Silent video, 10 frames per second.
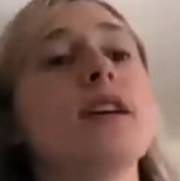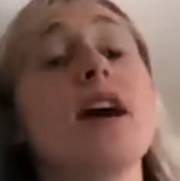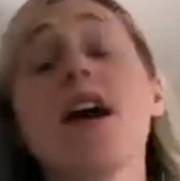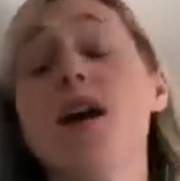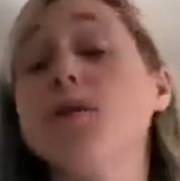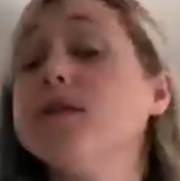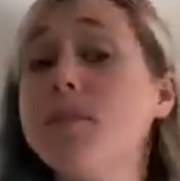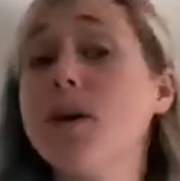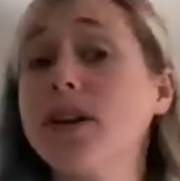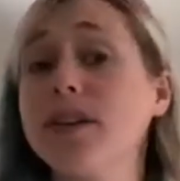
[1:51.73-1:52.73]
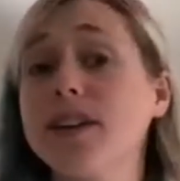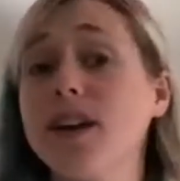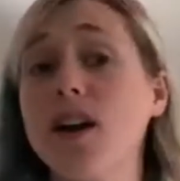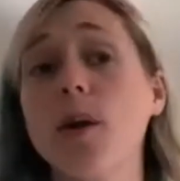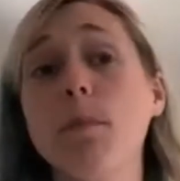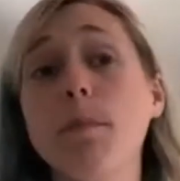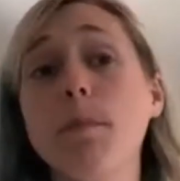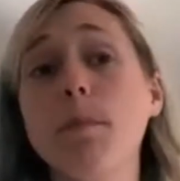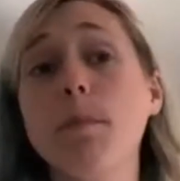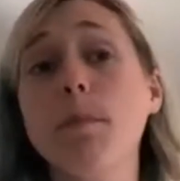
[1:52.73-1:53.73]
It was all about giving God our
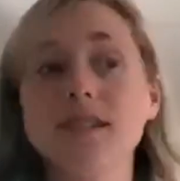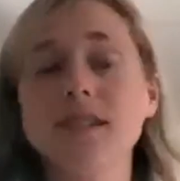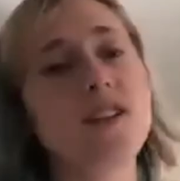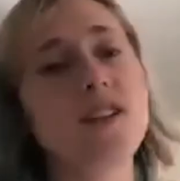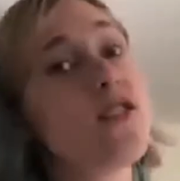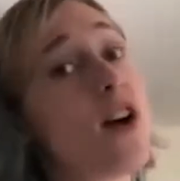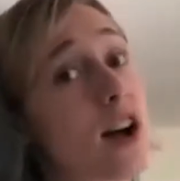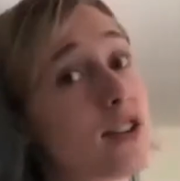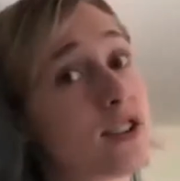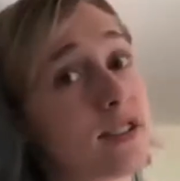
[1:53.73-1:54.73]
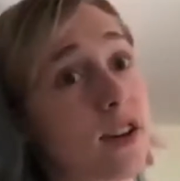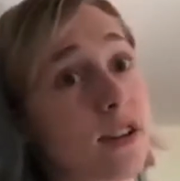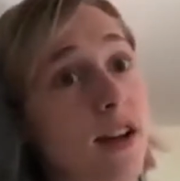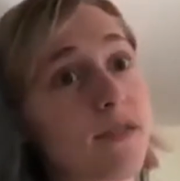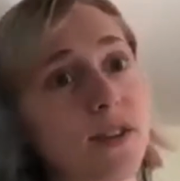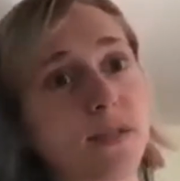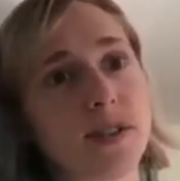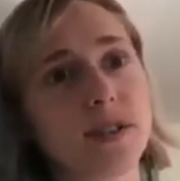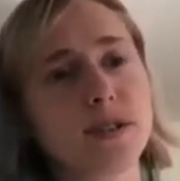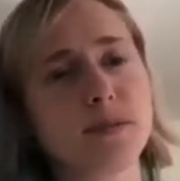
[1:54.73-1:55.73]
best and not just our
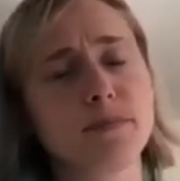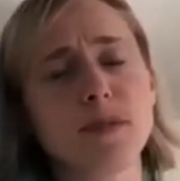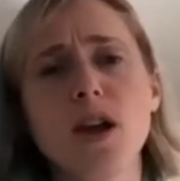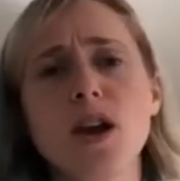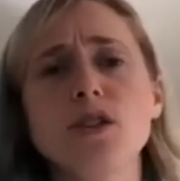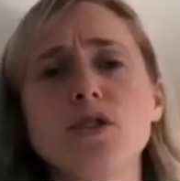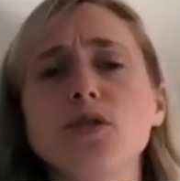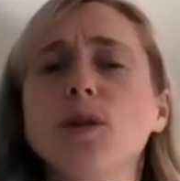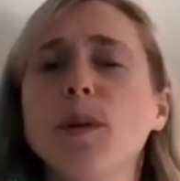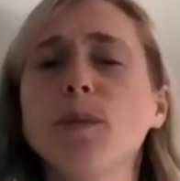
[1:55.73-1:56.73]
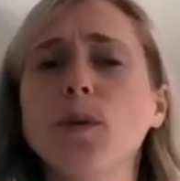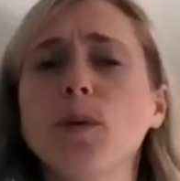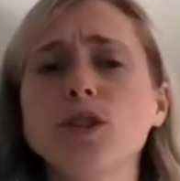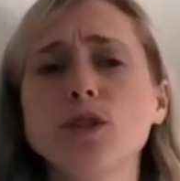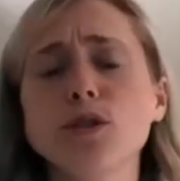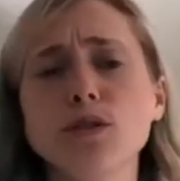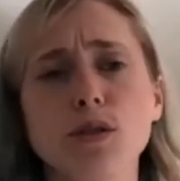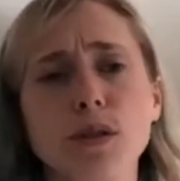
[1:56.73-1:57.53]
leftovers. Do you remember which true story